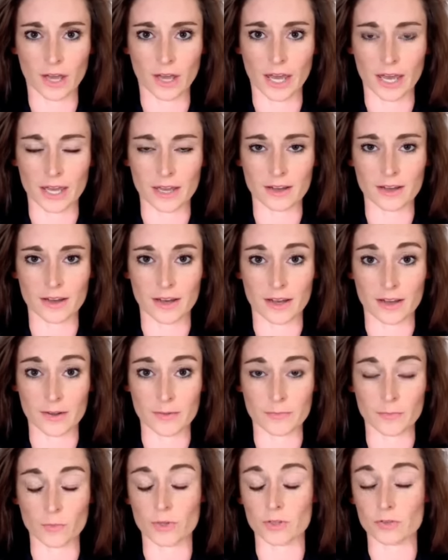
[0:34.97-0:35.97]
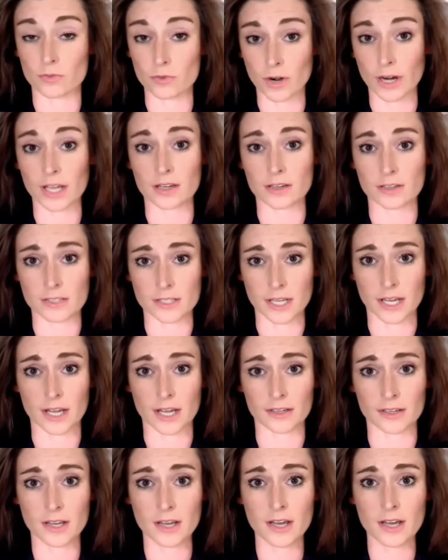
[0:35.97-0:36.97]
UK with great
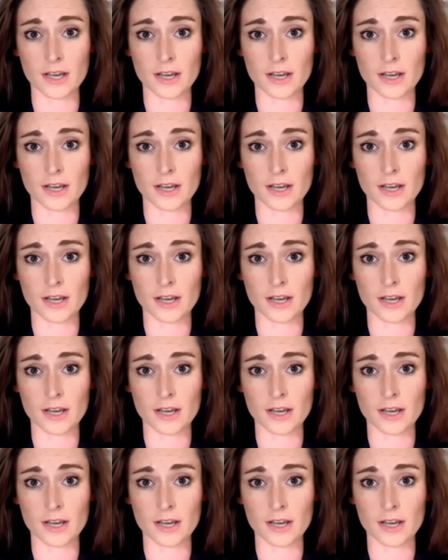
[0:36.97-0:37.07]
concern